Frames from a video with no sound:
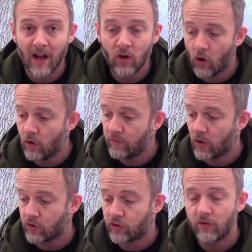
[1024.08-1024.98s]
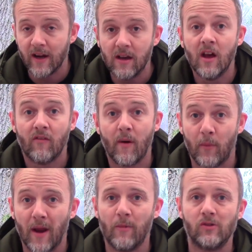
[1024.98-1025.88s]
hand corner of your screen for
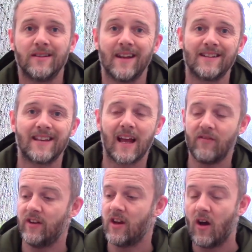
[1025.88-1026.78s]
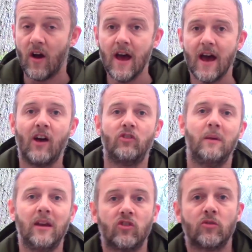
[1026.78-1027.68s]
pretty much this entire video has
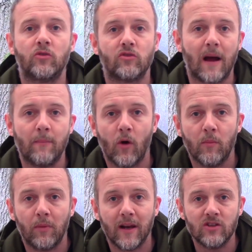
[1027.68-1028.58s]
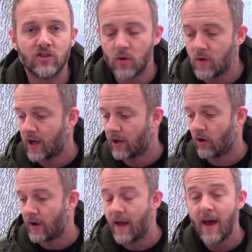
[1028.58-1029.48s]
been a subscribe button. Please do click
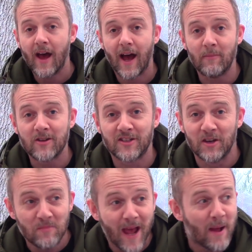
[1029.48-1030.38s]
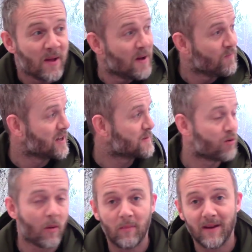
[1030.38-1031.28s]
on it. I must admit, this
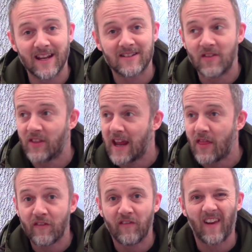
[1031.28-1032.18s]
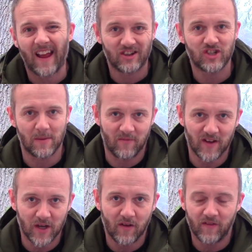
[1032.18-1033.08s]
probably isn't the, the flagship
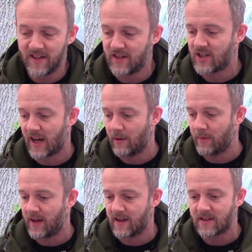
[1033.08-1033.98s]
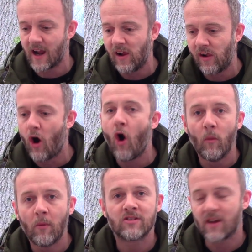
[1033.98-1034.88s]
video for this channel because
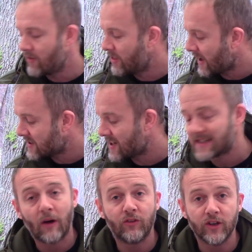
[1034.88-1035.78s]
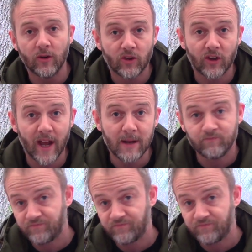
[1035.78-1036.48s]
almost everything I set out to do today